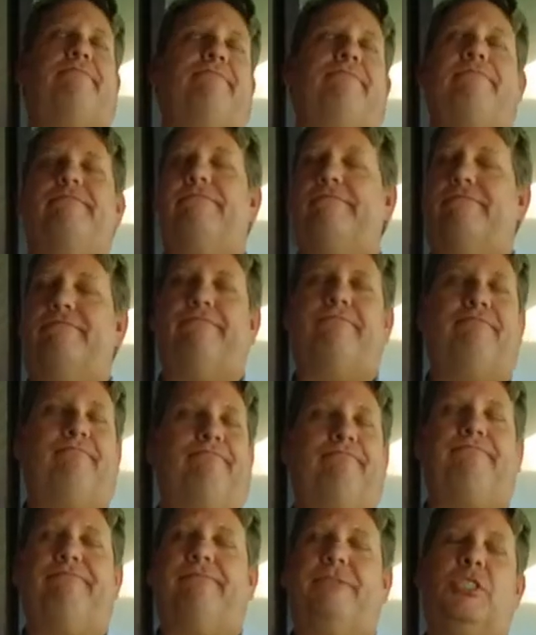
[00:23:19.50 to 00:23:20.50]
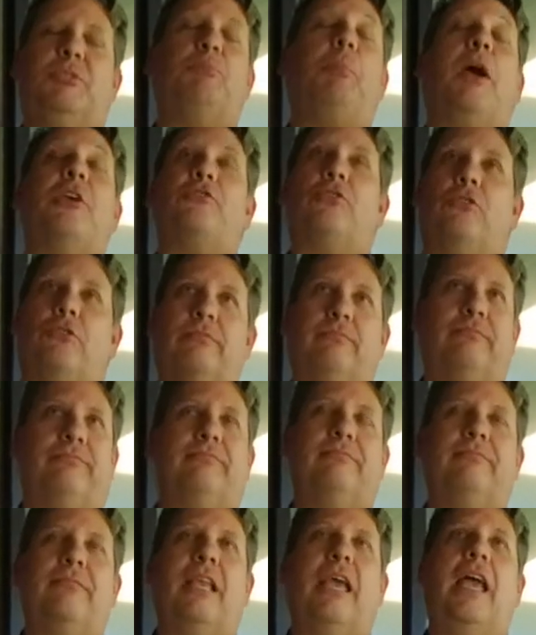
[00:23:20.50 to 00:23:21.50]
yeah, yeah, special.
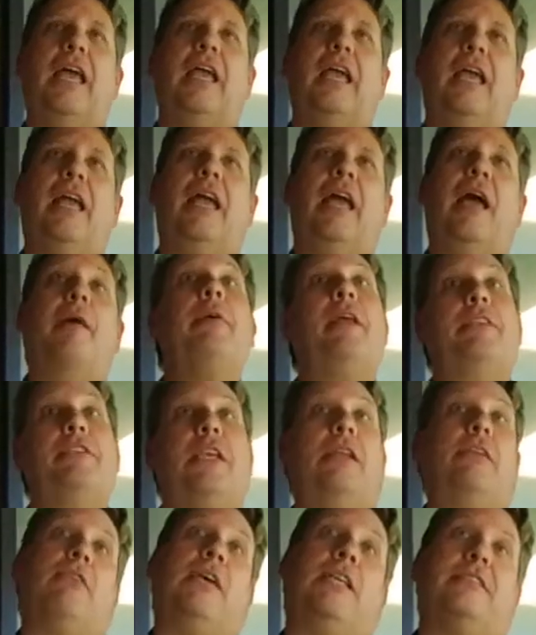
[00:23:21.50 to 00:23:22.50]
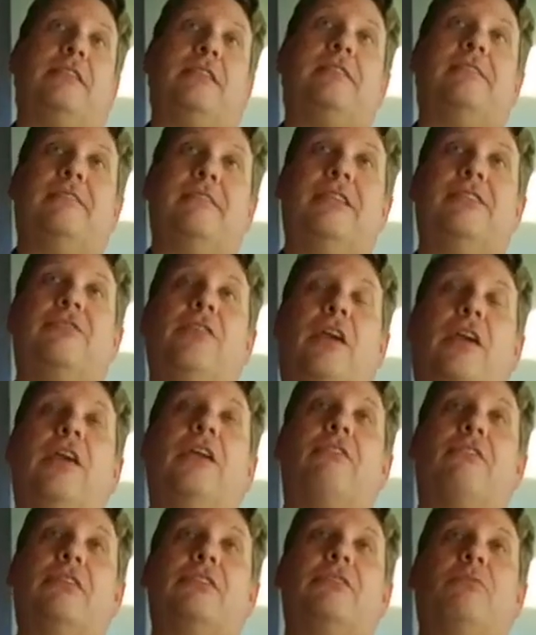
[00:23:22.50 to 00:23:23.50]
Yeah, yeah. I mean, it's interesting. It's very
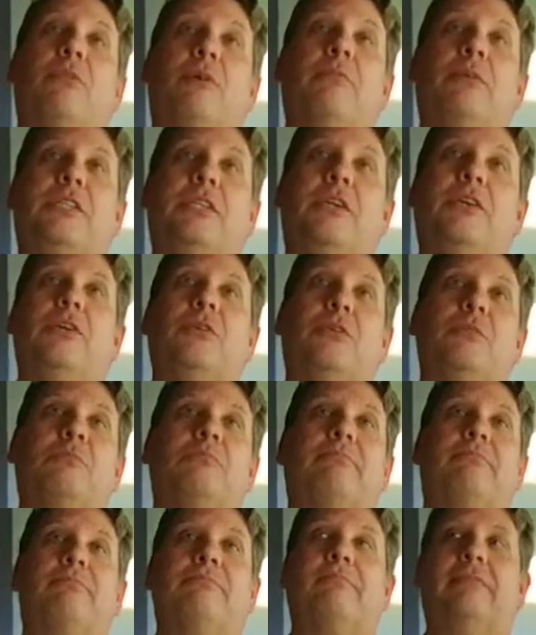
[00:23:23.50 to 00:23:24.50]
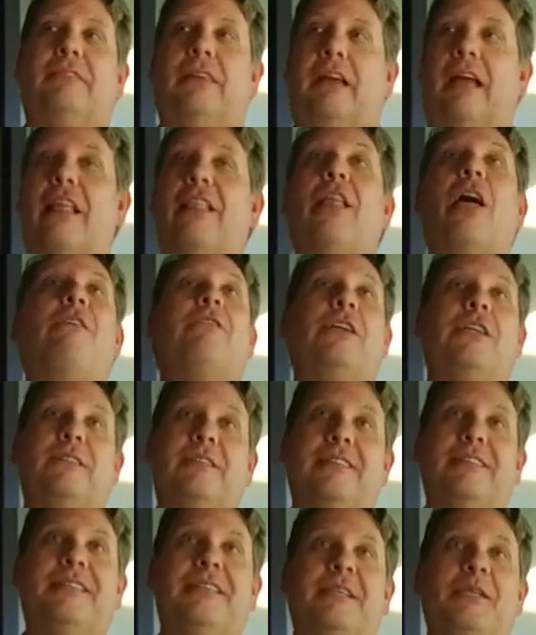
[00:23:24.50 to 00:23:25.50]
interesting yeah. what we do. Yeah. I love
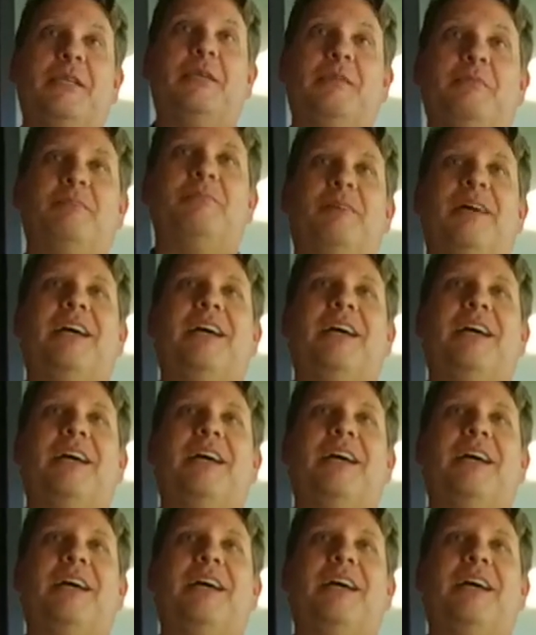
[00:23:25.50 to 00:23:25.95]
it,